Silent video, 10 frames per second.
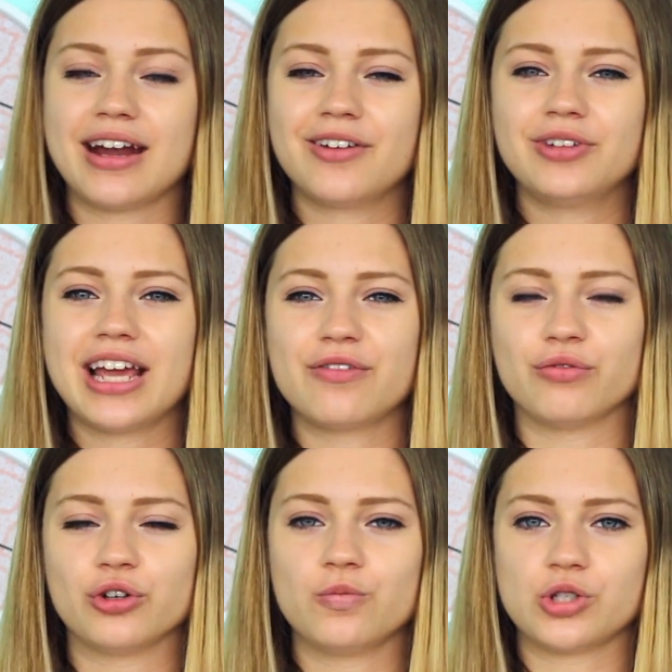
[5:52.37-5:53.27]
don't really
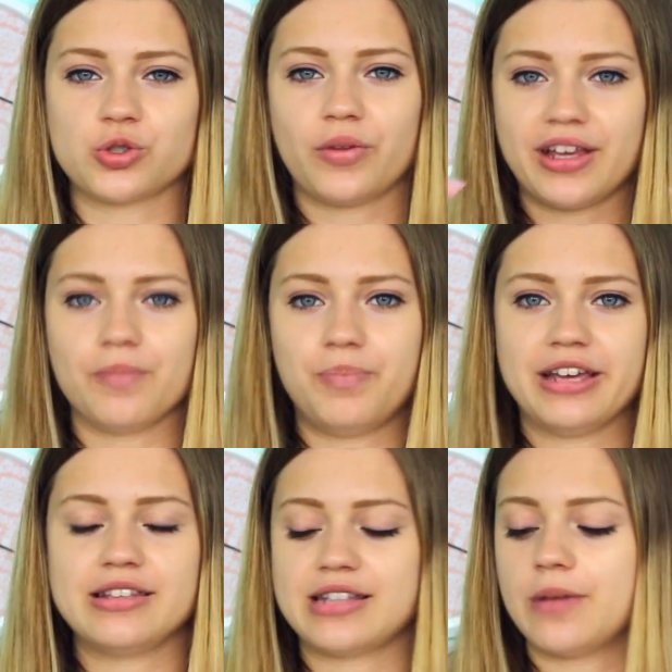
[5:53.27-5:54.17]
have room to store like a
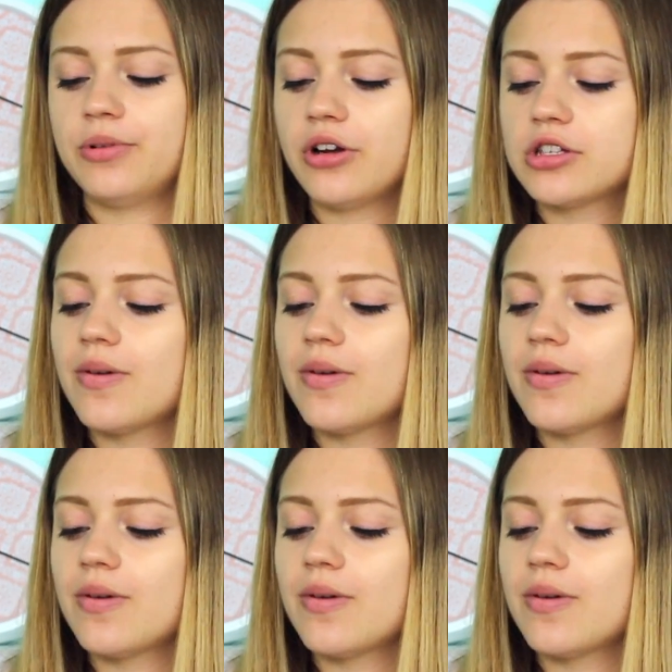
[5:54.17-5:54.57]
big stapler,